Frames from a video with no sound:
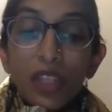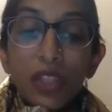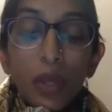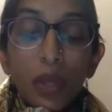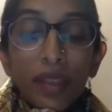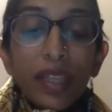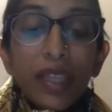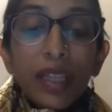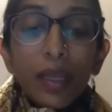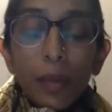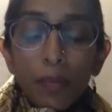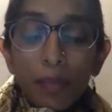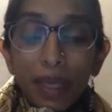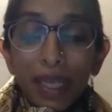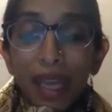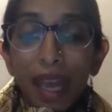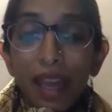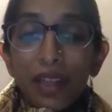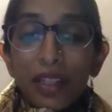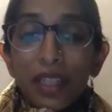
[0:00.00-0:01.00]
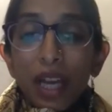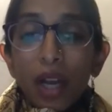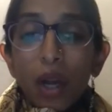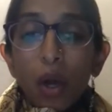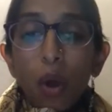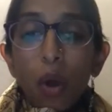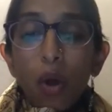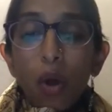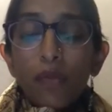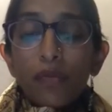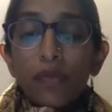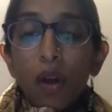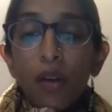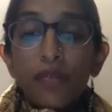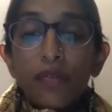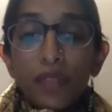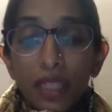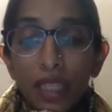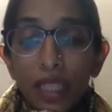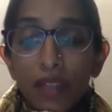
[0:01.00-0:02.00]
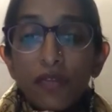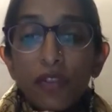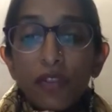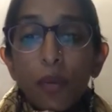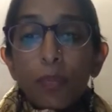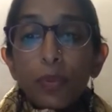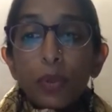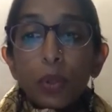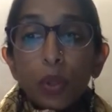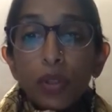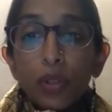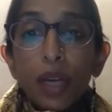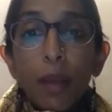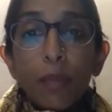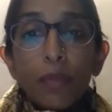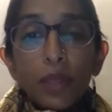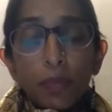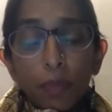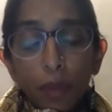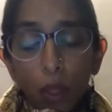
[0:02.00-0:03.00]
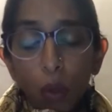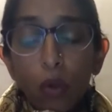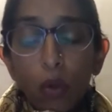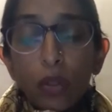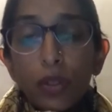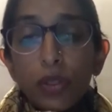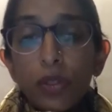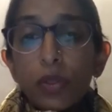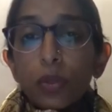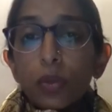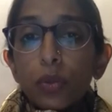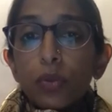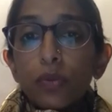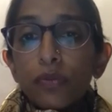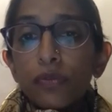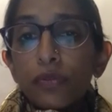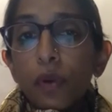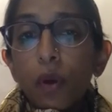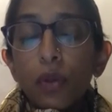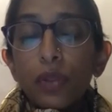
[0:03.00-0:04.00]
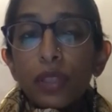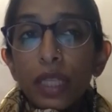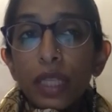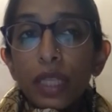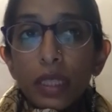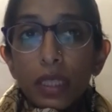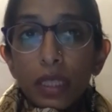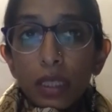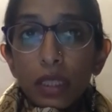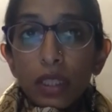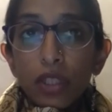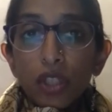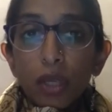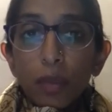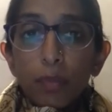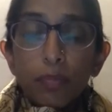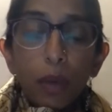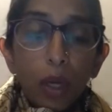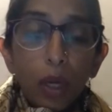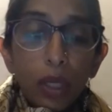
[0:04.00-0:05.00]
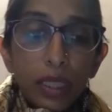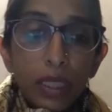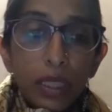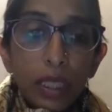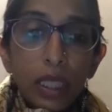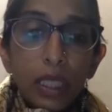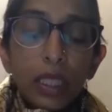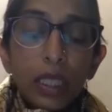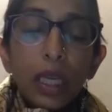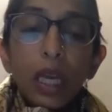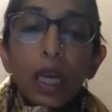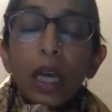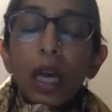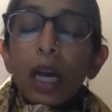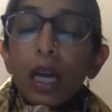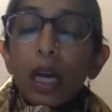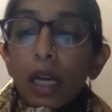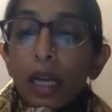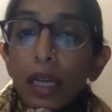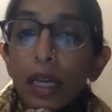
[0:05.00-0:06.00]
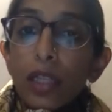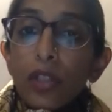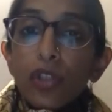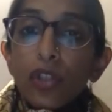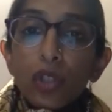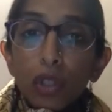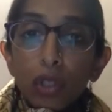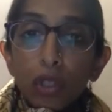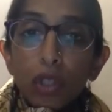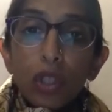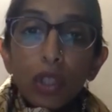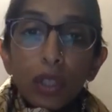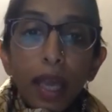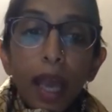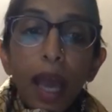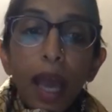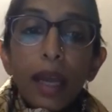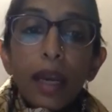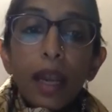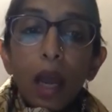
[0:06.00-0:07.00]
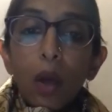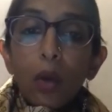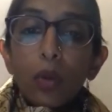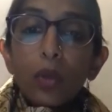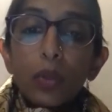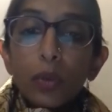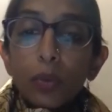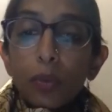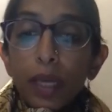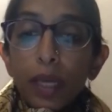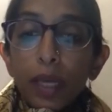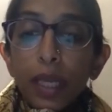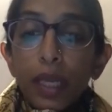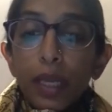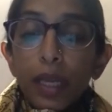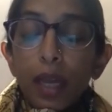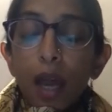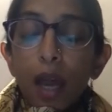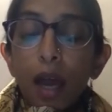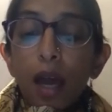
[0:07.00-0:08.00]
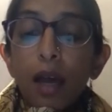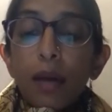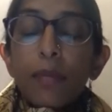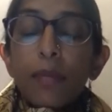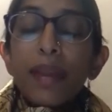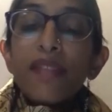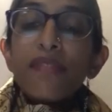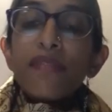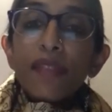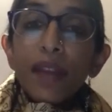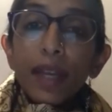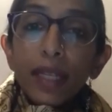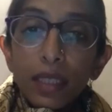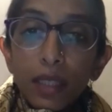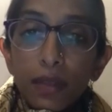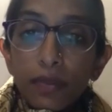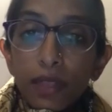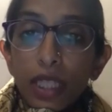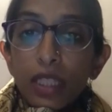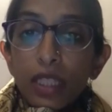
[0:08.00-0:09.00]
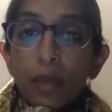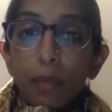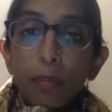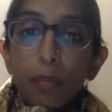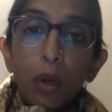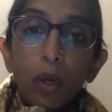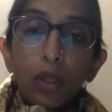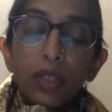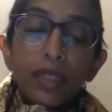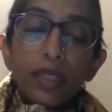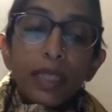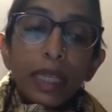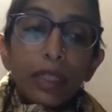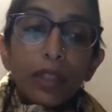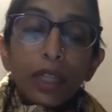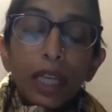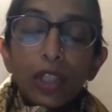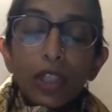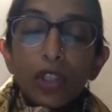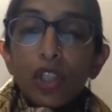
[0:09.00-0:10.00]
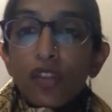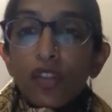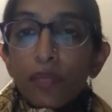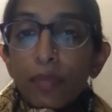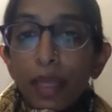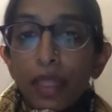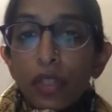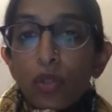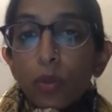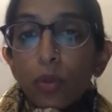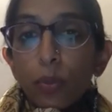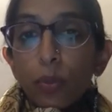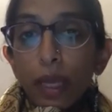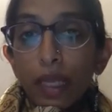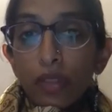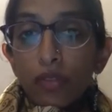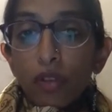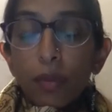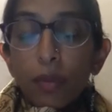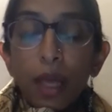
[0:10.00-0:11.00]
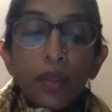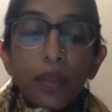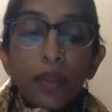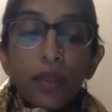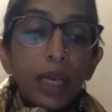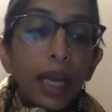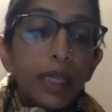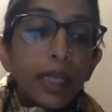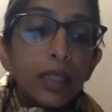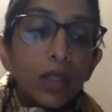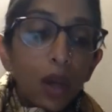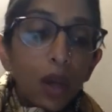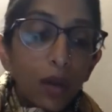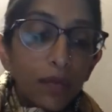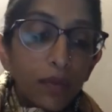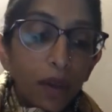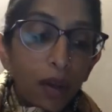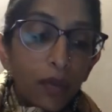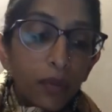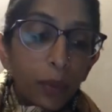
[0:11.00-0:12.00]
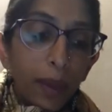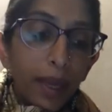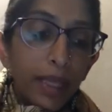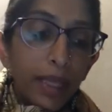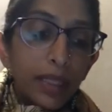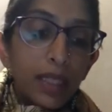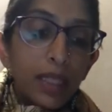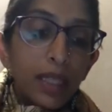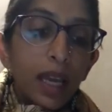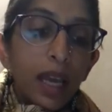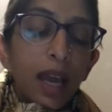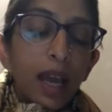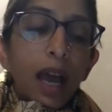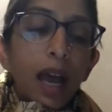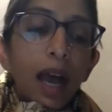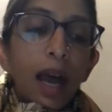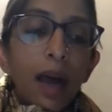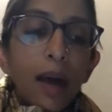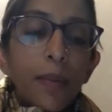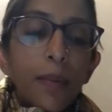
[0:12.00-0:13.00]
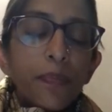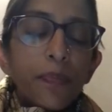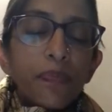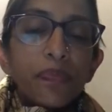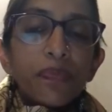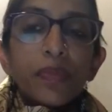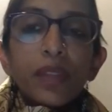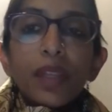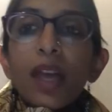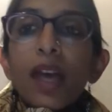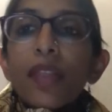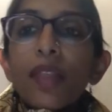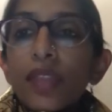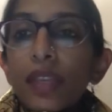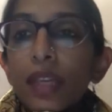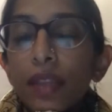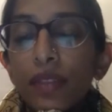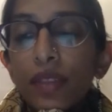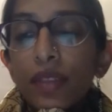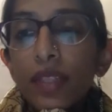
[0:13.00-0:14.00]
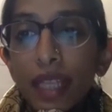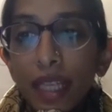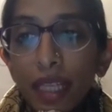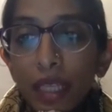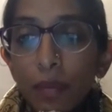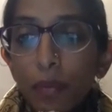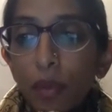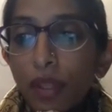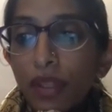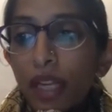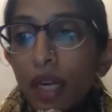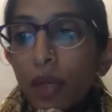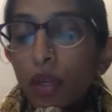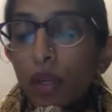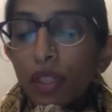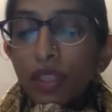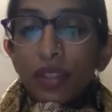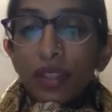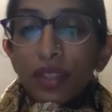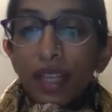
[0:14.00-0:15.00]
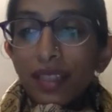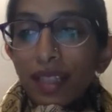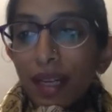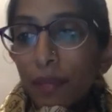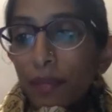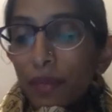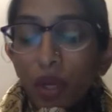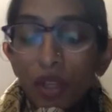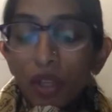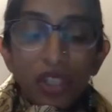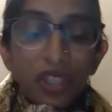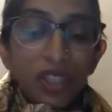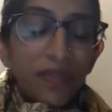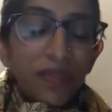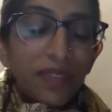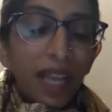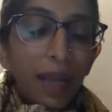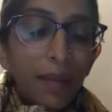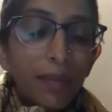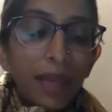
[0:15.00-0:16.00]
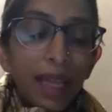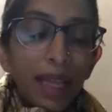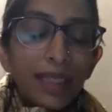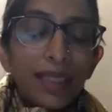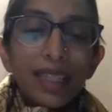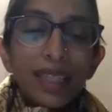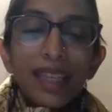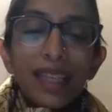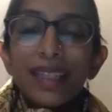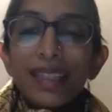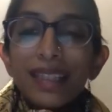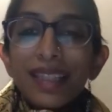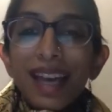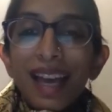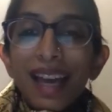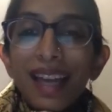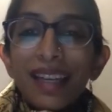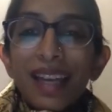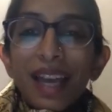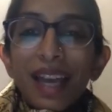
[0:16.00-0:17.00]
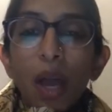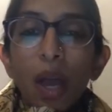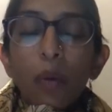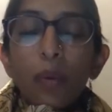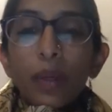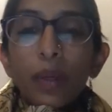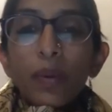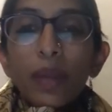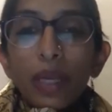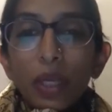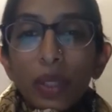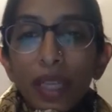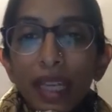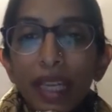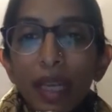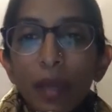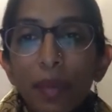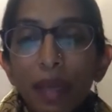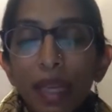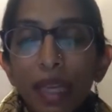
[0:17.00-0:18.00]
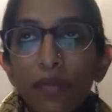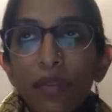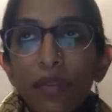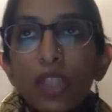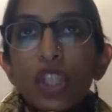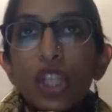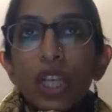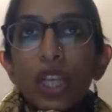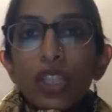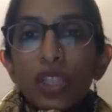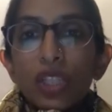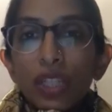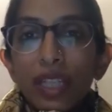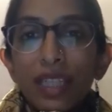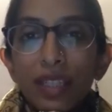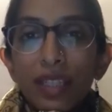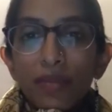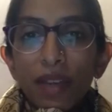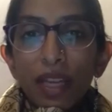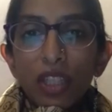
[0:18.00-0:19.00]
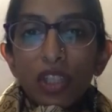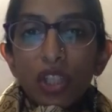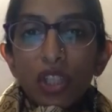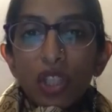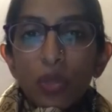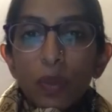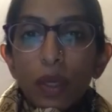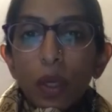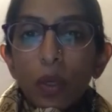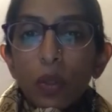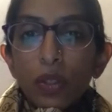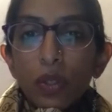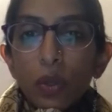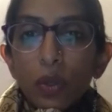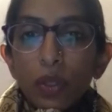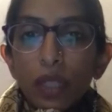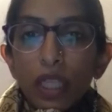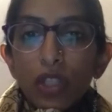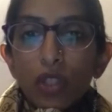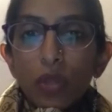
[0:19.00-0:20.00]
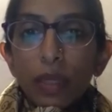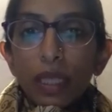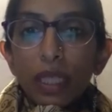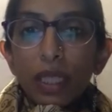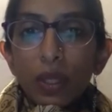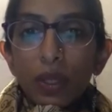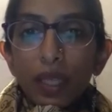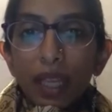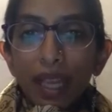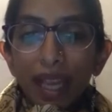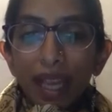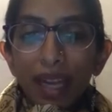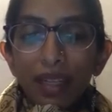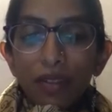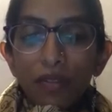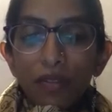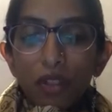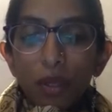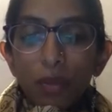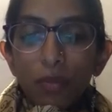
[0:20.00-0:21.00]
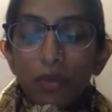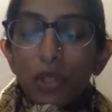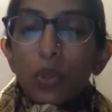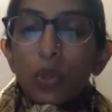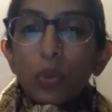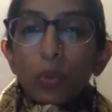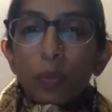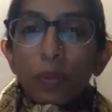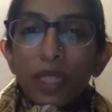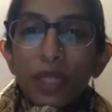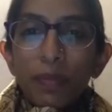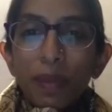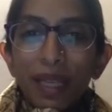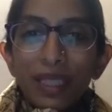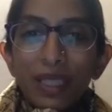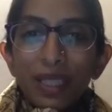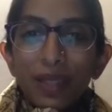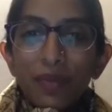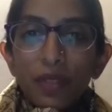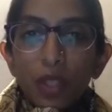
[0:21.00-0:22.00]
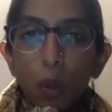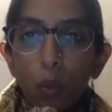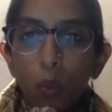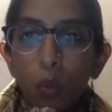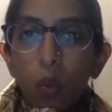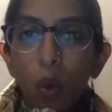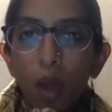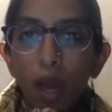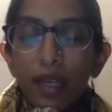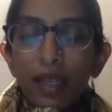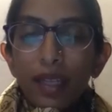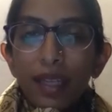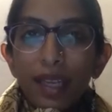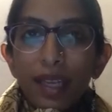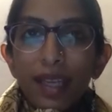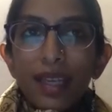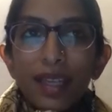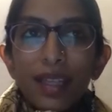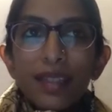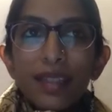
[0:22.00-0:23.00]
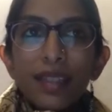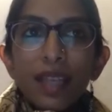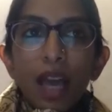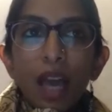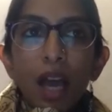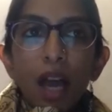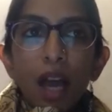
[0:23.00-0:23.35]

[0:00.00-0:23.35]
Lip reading: So I think a big area of need for programs, but also for research and policy, is to look at how do we effectively support the segregation of menstrual waste from other kinds of waste. The second point that I want to raise, and I'm conscious of time, Nancy, is that when we're looking at behavior change and interventions, we also need to be looking at it from two perspectives. One is